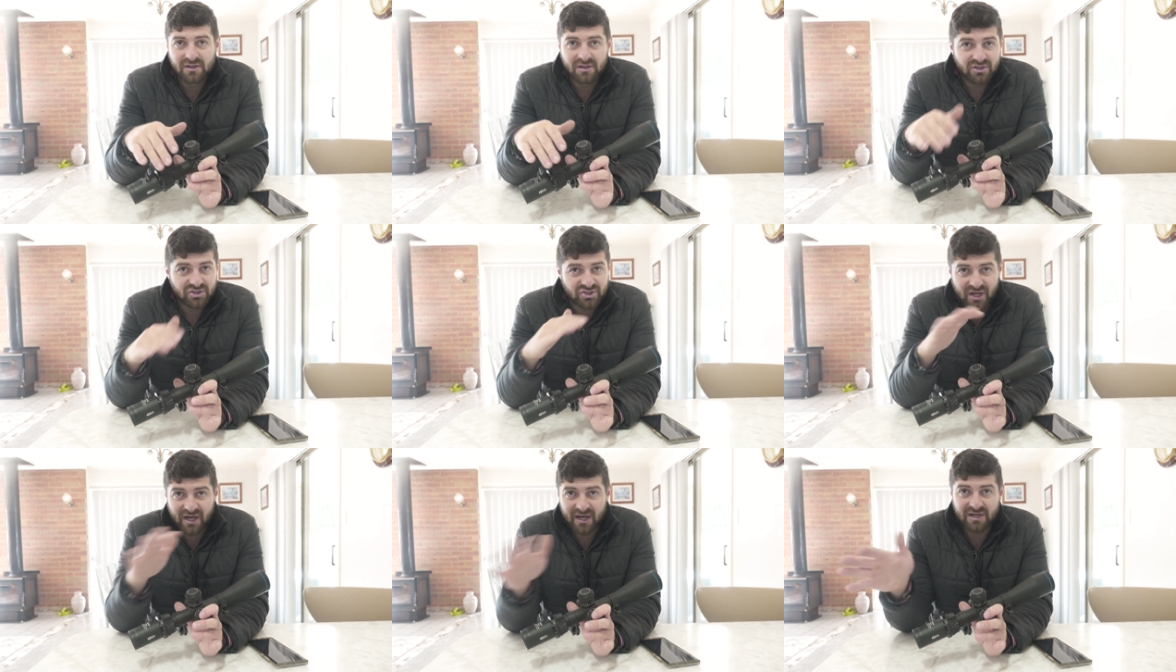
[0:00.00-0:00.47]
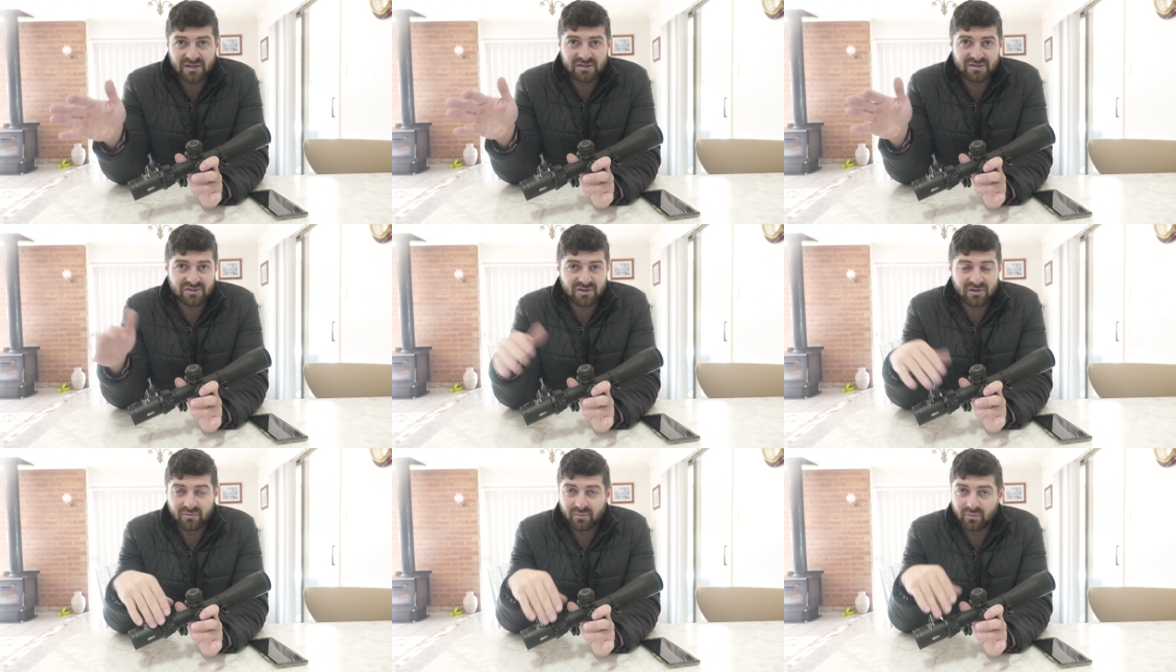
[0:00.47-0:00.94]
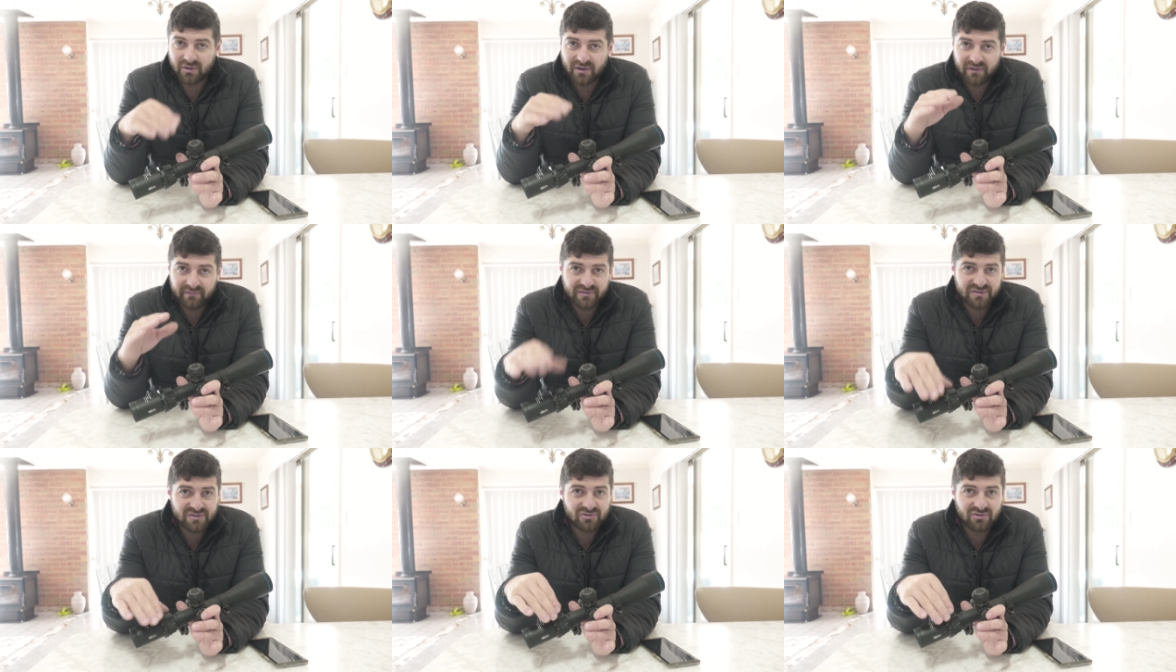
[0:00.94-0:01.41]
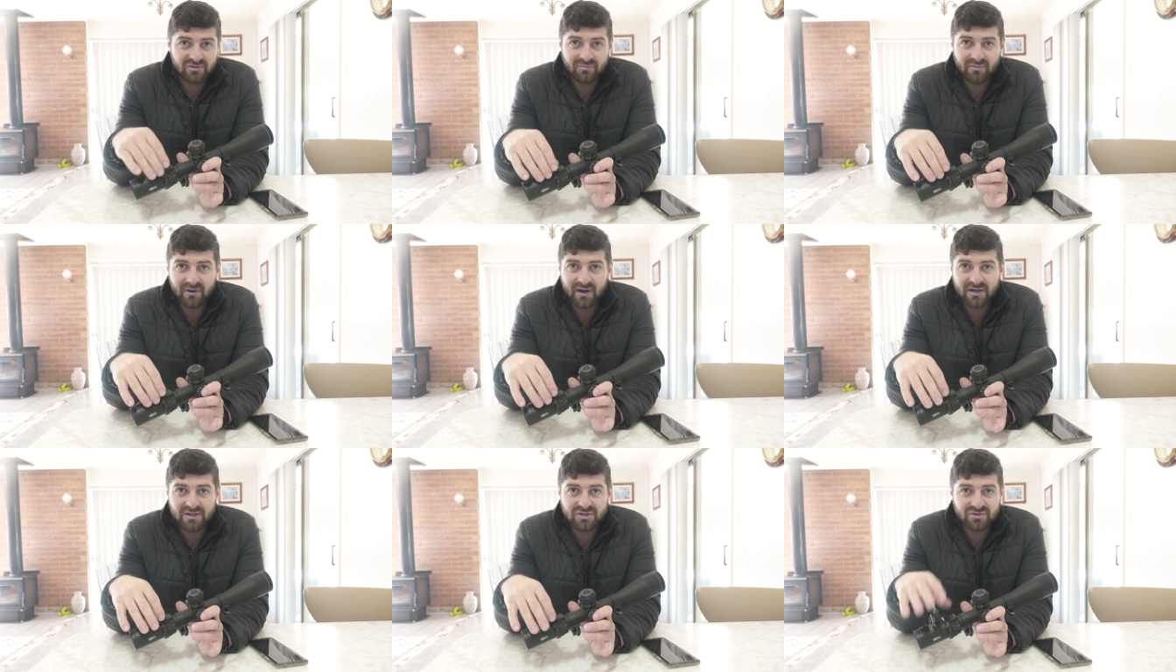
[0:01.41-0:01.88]
change. So whatever zoom
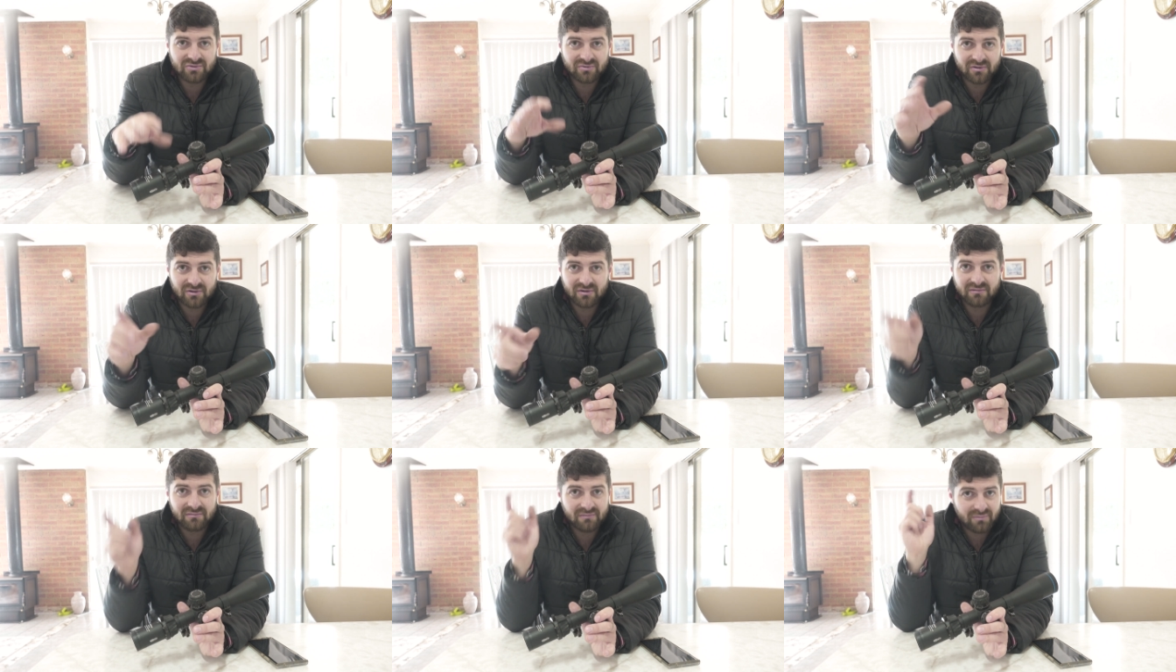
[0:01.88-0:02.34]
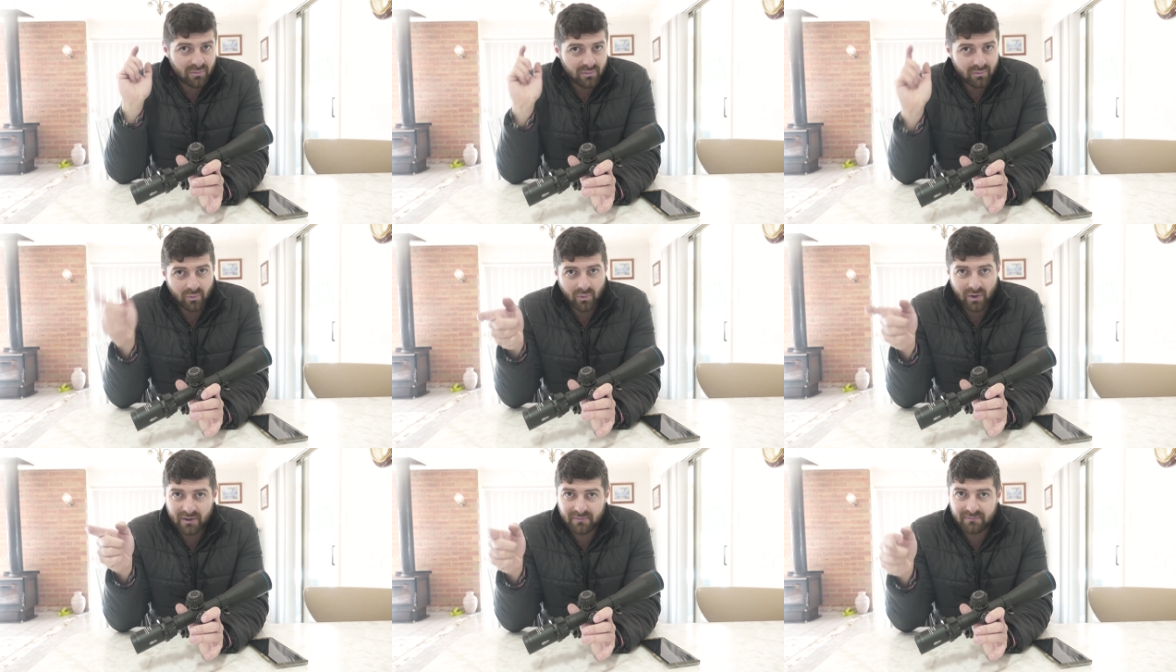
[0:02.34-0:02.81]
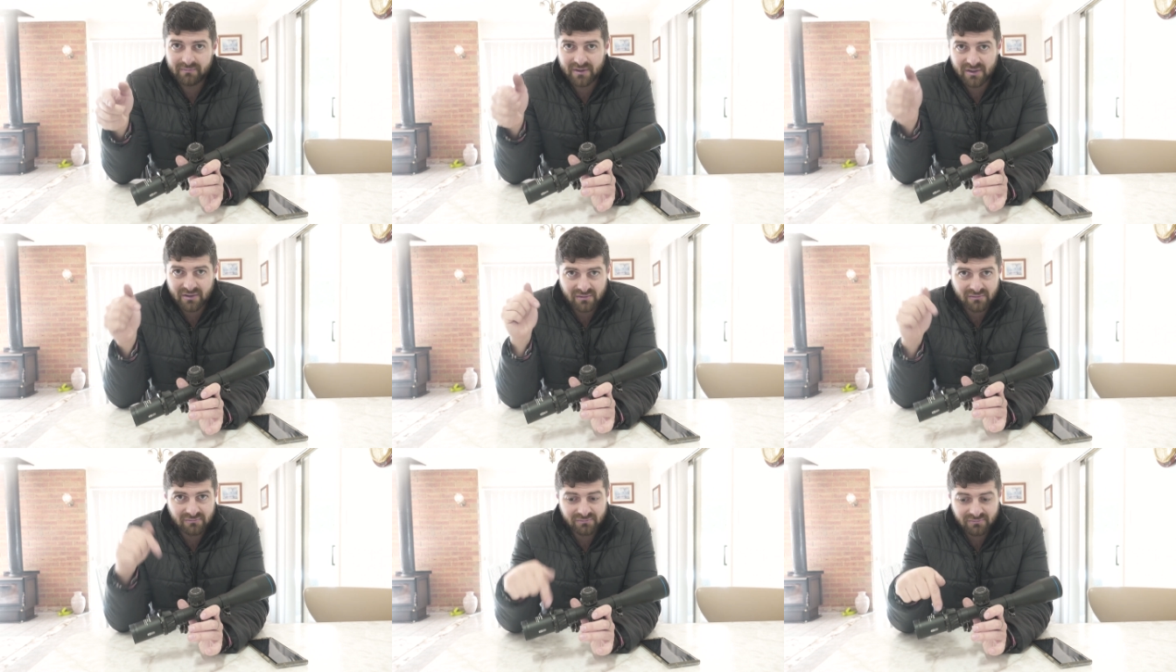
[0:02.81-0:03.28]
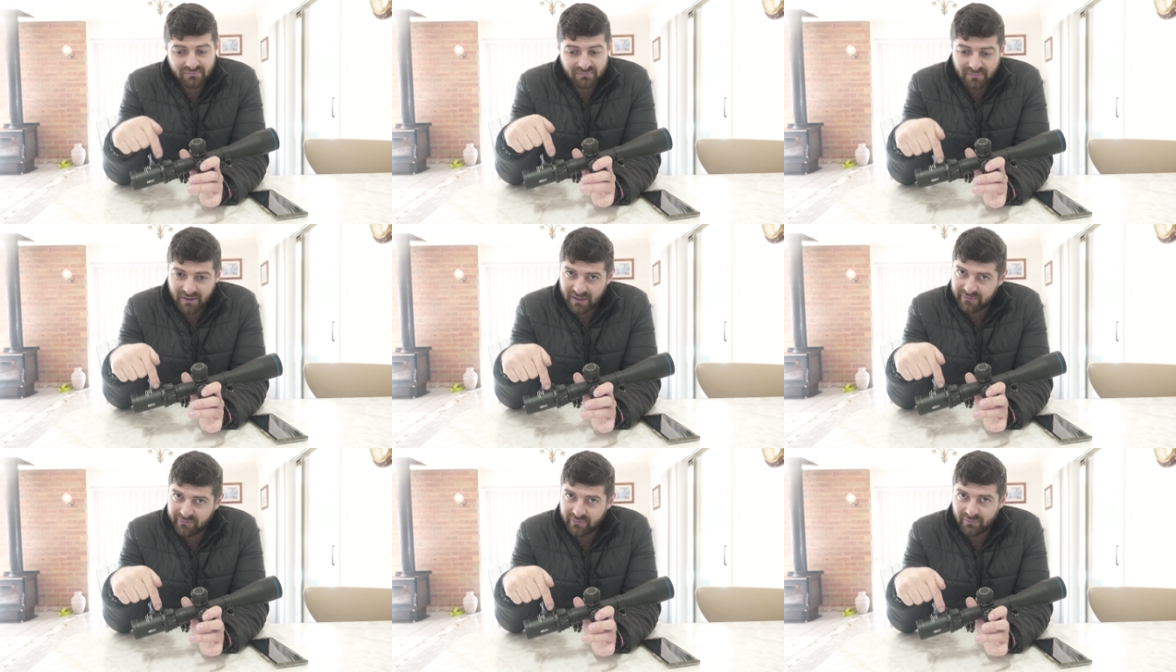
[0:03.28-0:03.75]
range you're on, 1 mil
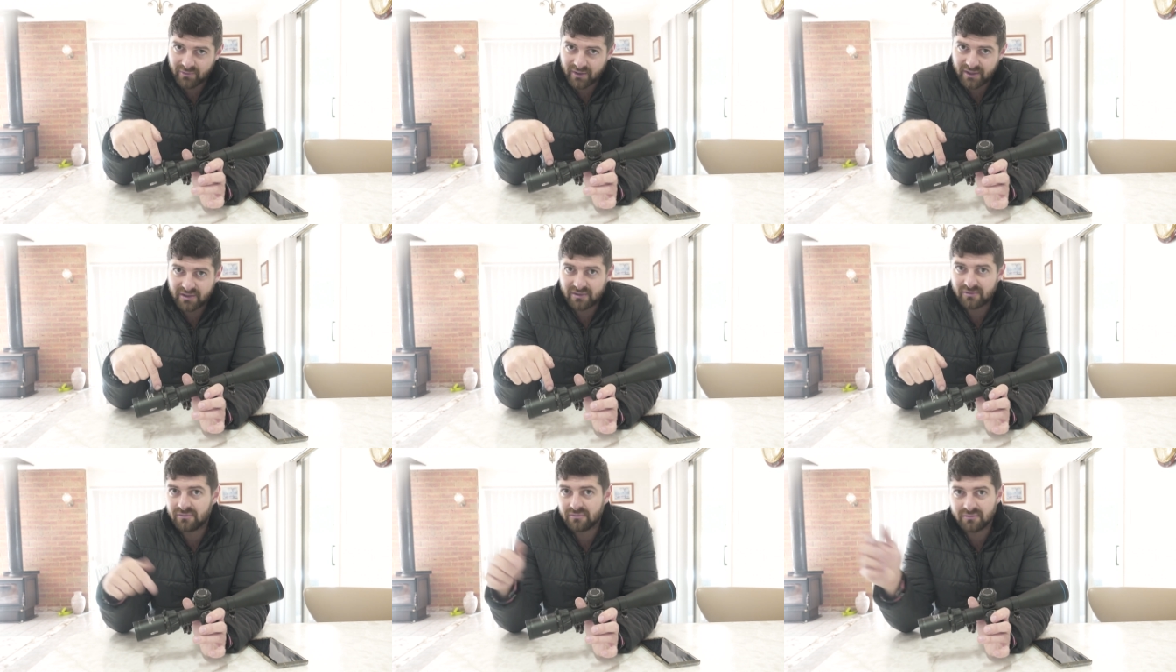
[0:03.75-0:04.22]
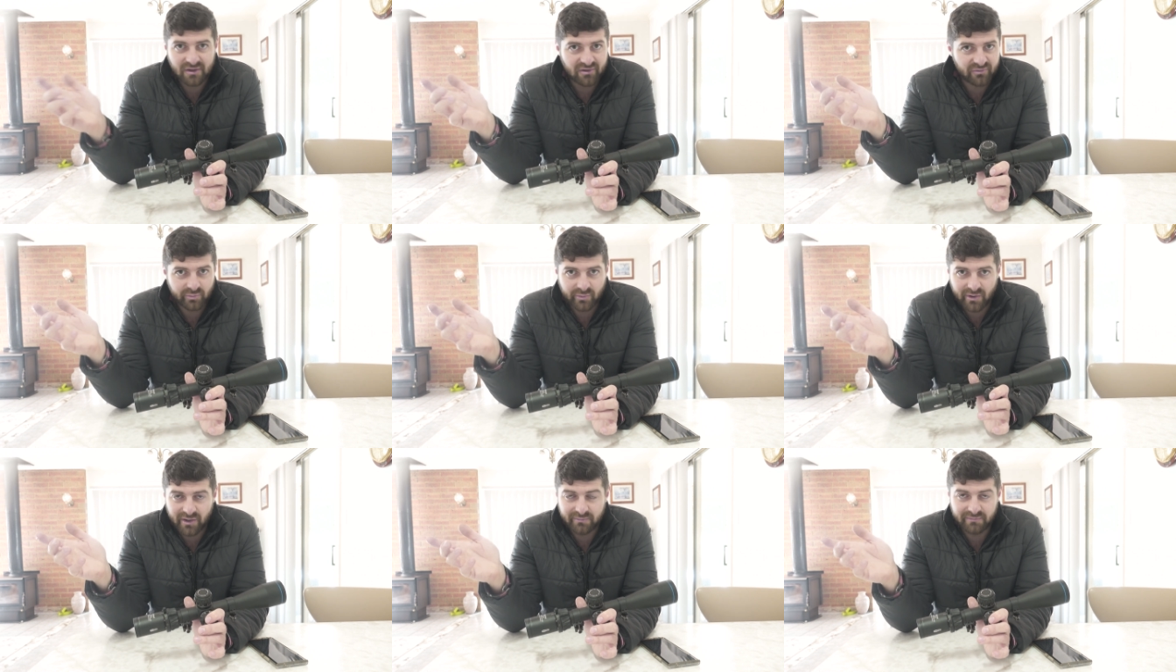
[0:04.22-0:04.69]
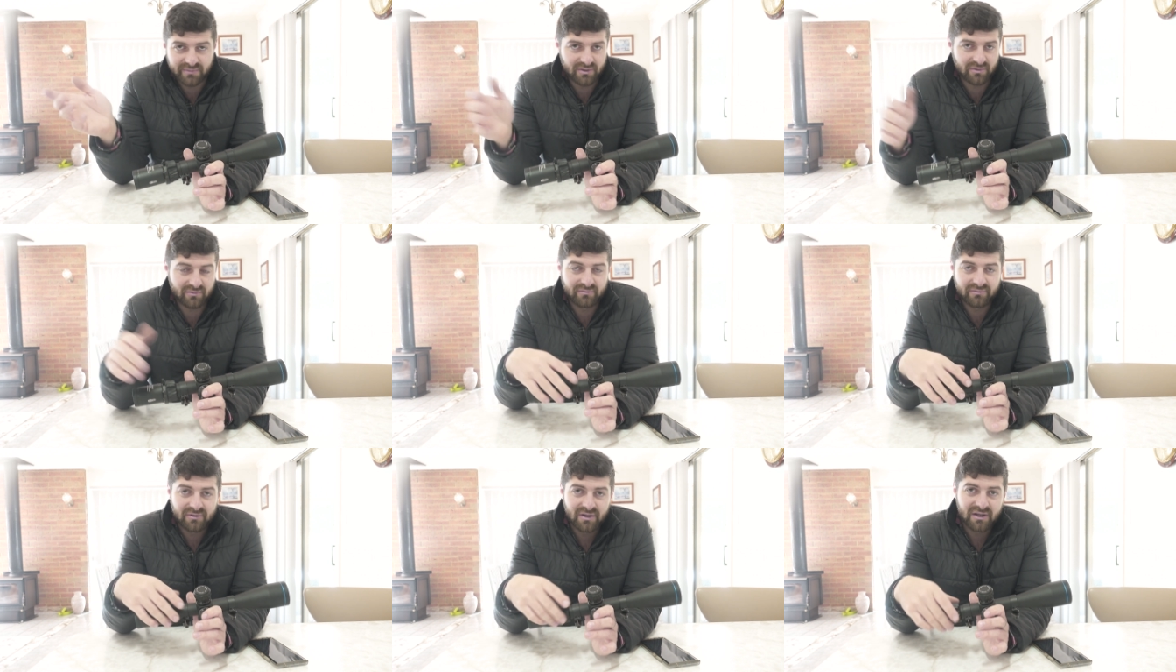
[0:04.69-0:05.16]
in the reticle is 1 mil.